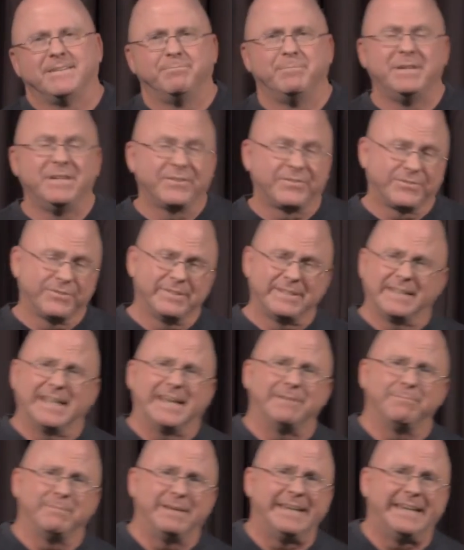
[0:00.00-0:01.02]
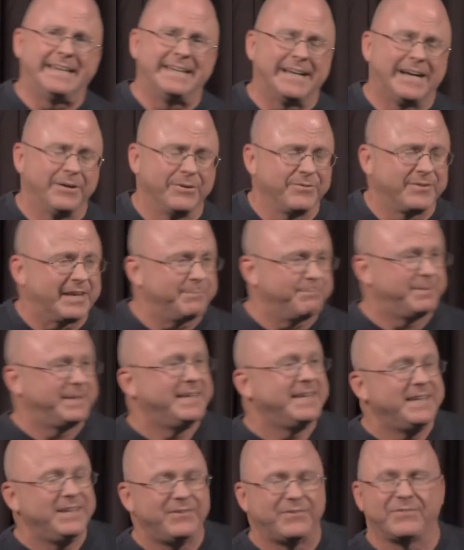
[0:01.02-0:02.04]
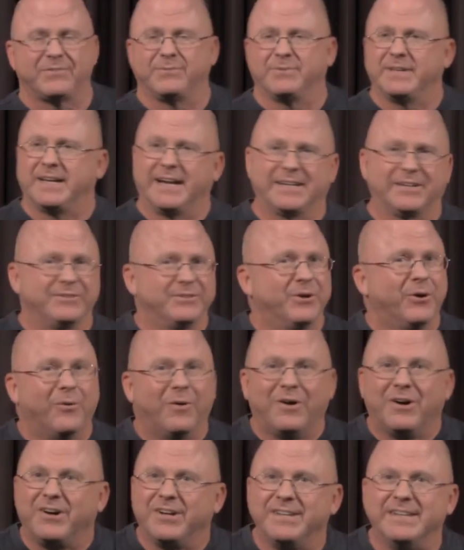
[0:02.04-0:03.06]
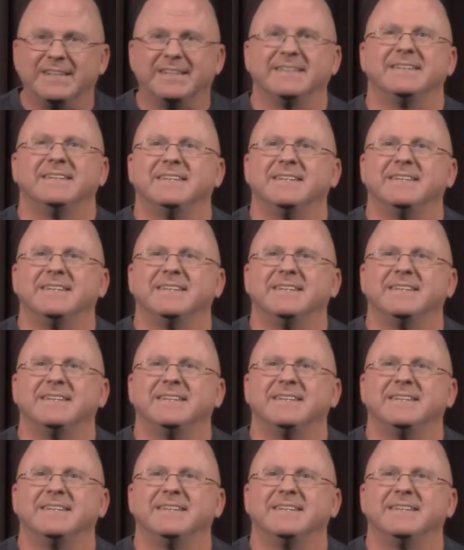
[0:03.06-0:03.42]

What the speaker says: ministered to that man, I was at peace. I could go on.